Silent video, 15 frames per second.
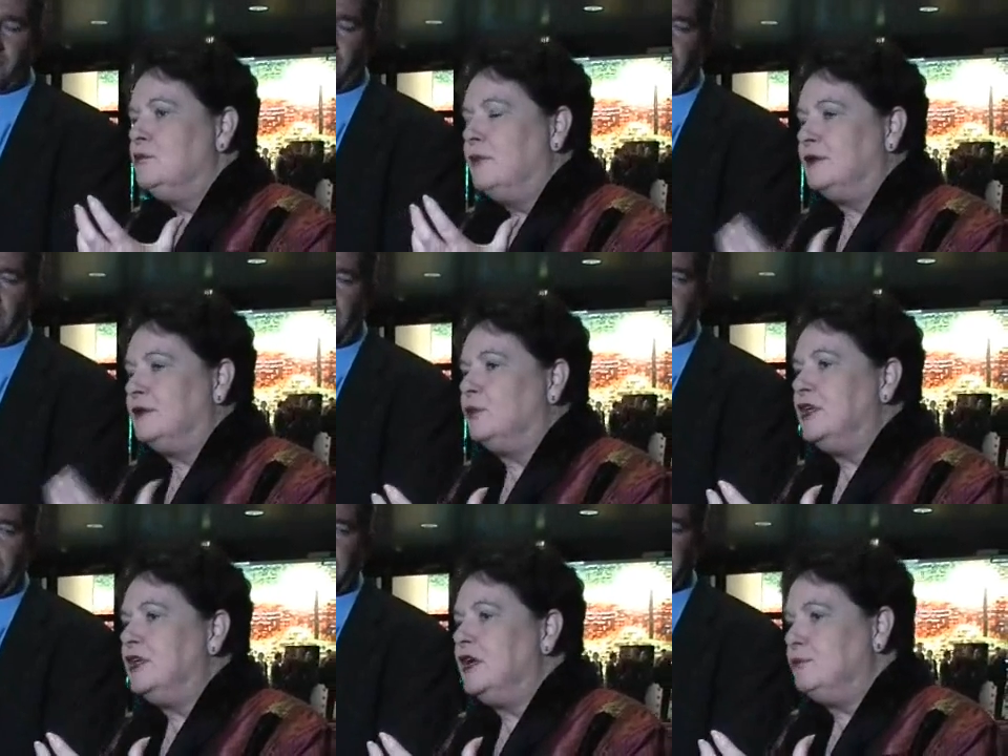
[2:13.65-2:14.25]

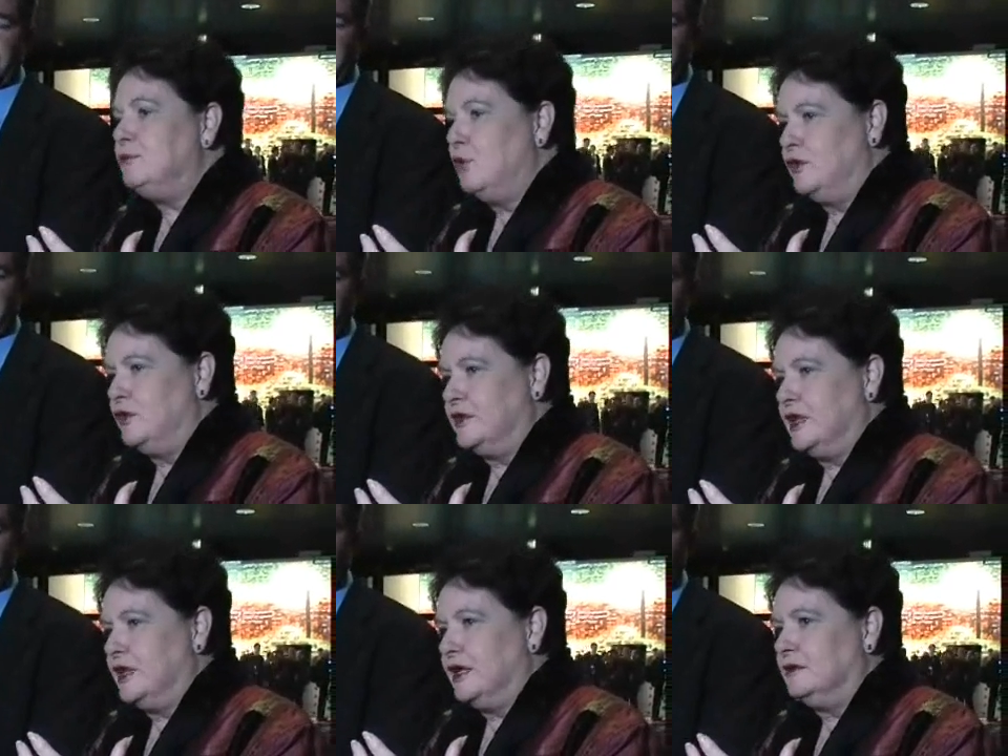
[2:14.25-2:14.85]
But we need more
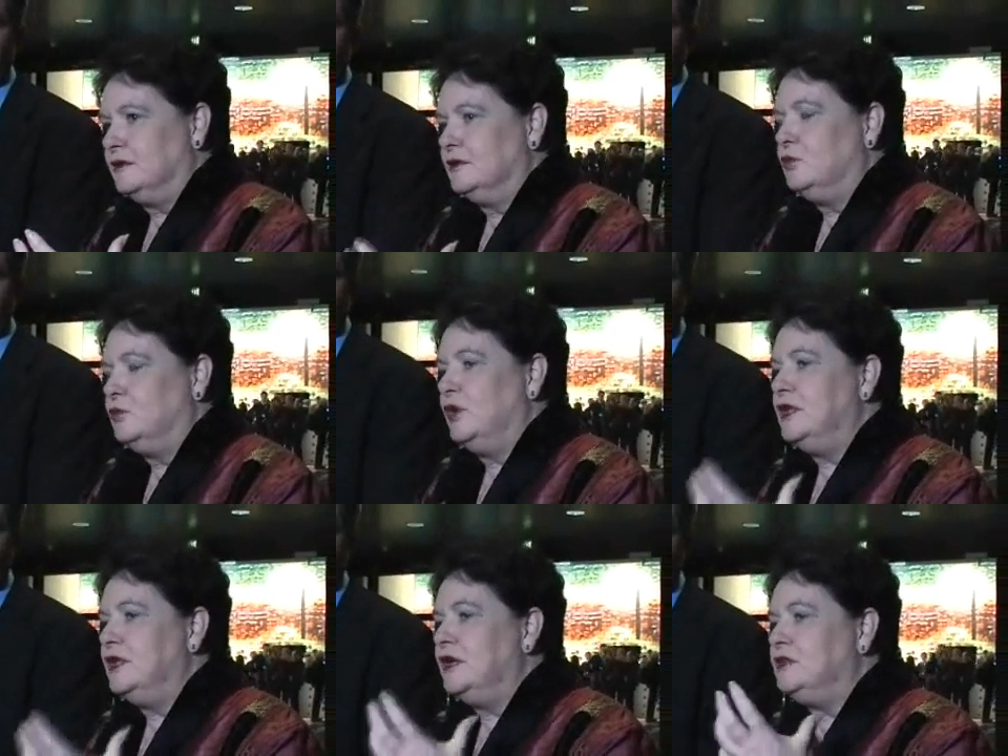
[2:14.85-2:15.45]
than that.
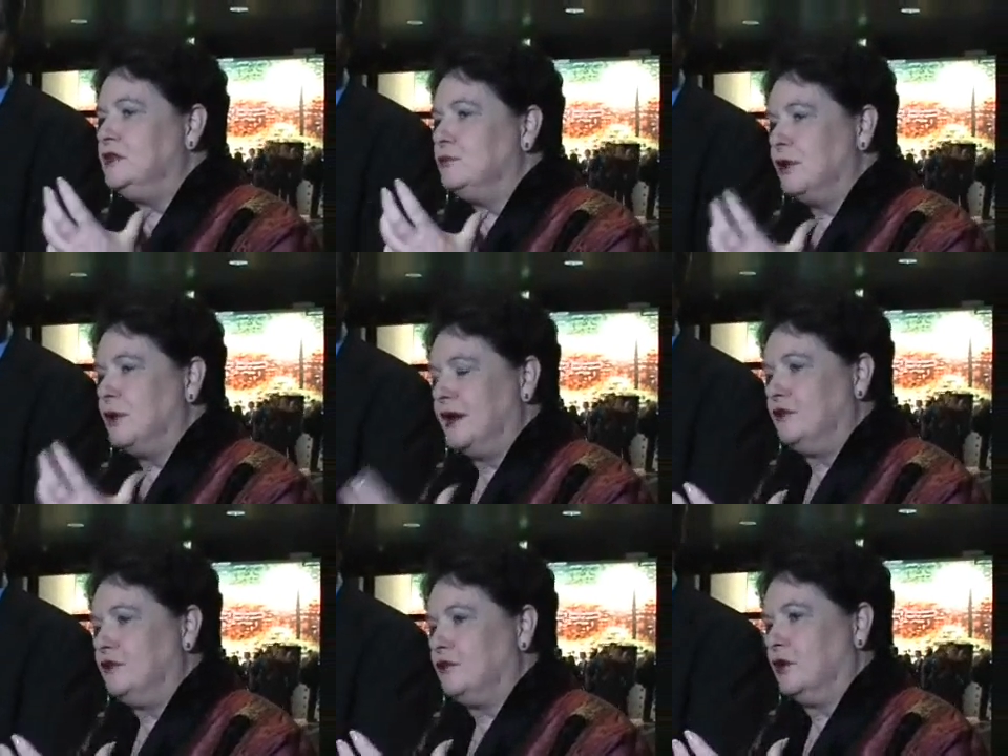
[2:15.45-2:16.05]
We need the
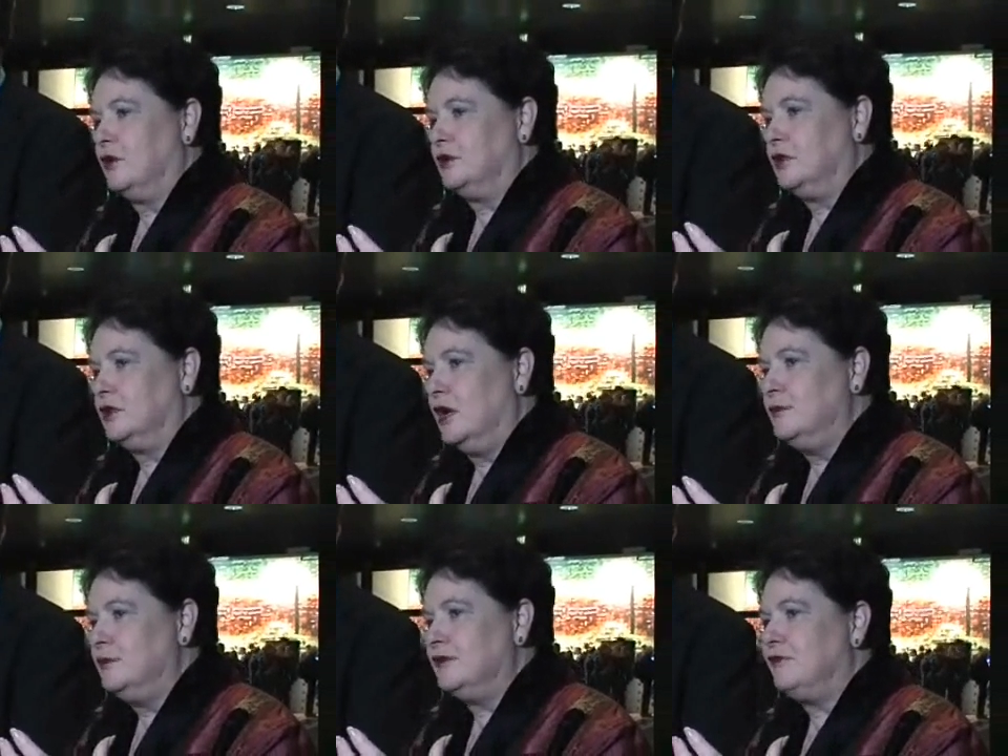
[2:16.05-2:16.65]
breakthrough on
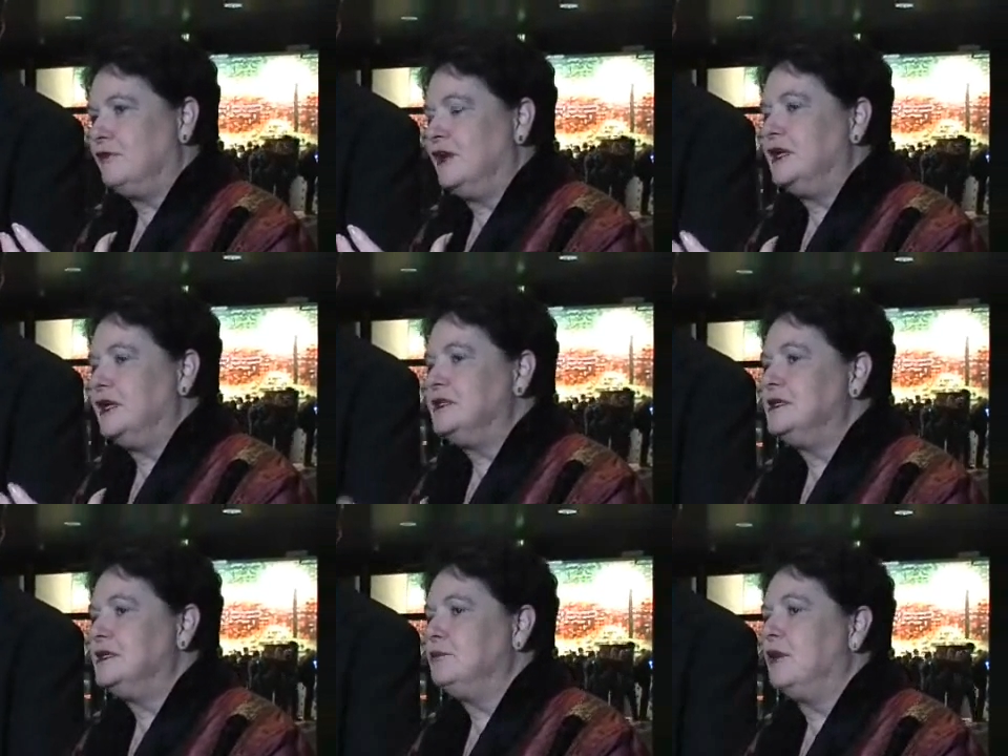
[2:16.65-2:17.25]
climate
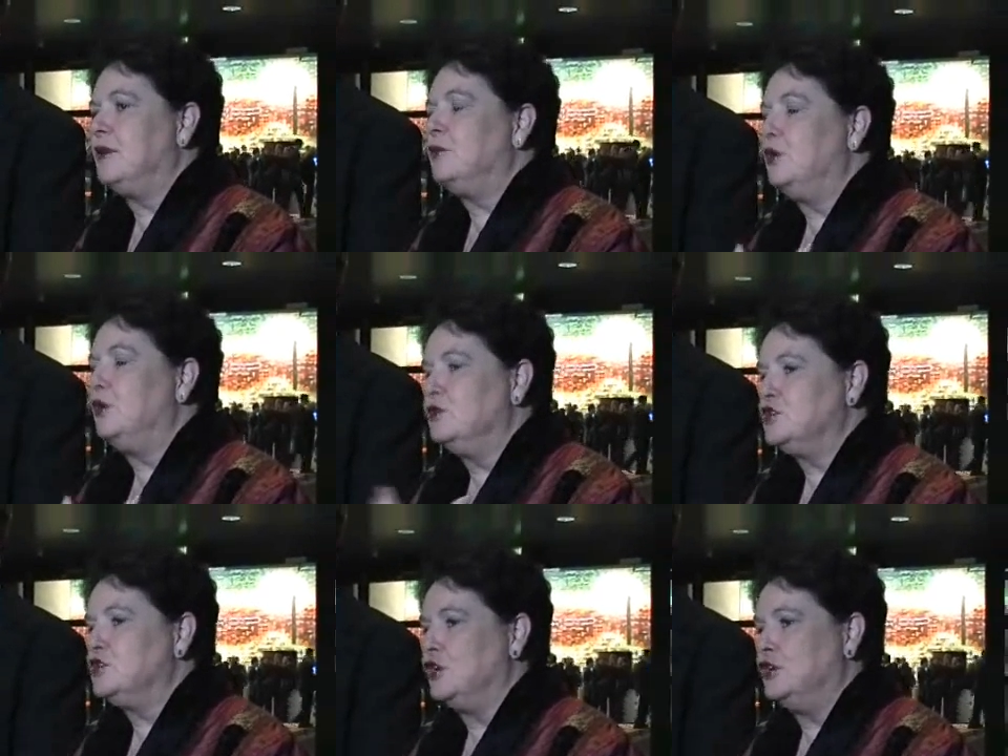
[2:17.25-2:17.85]
financing, but we
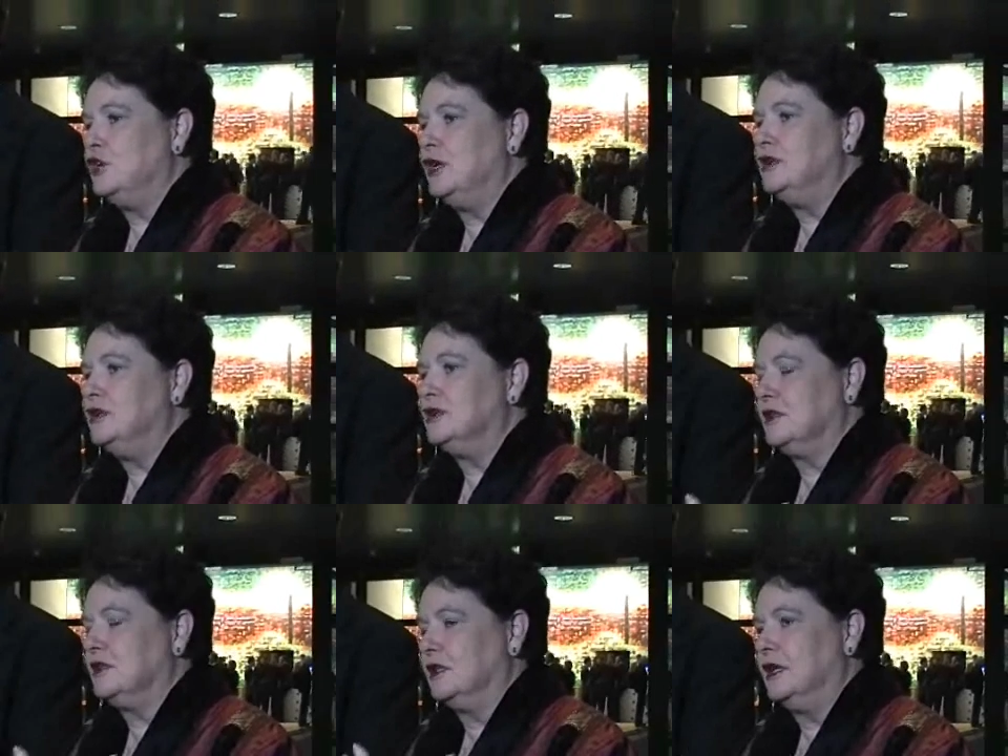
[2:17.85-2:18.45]
also need
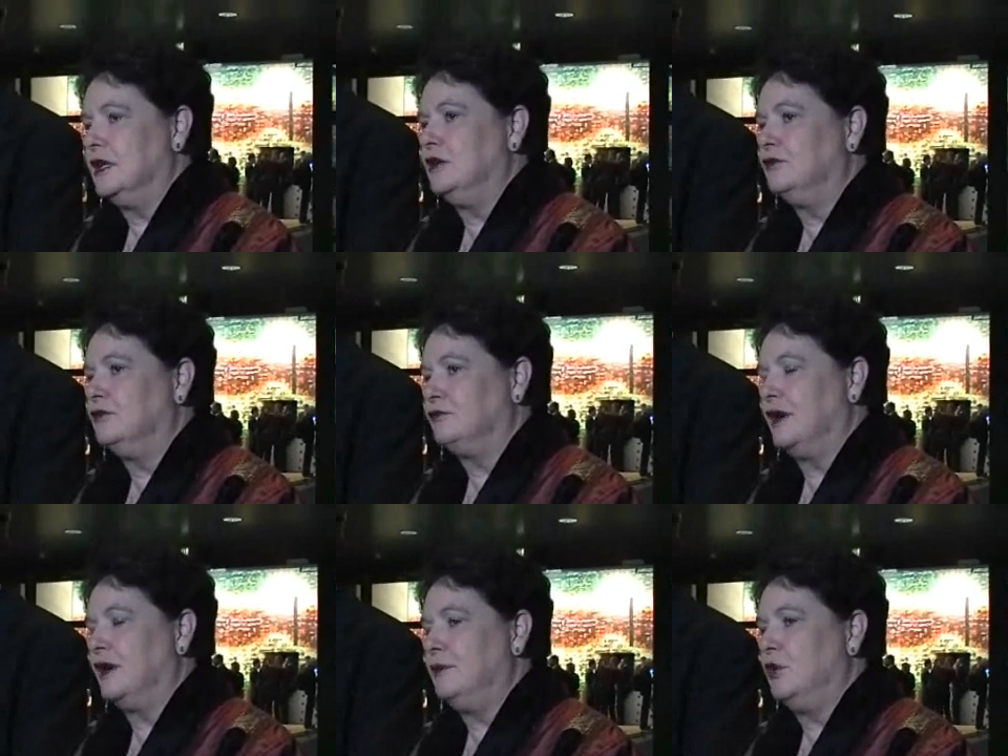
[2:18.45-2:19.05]
the legal
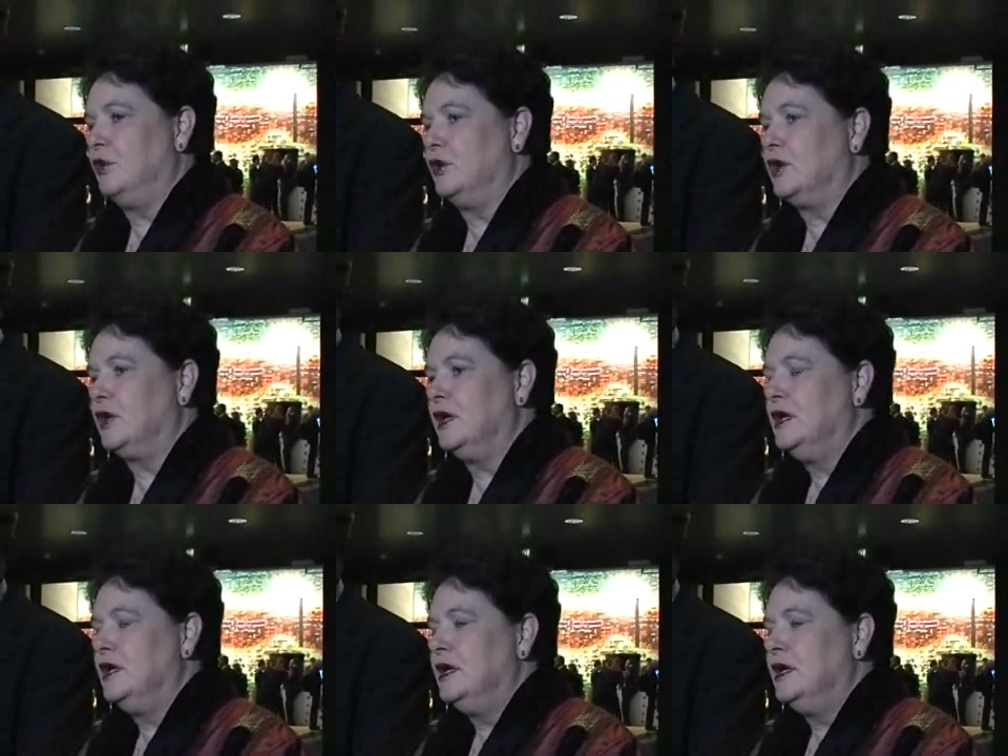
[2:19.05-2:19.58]
framework.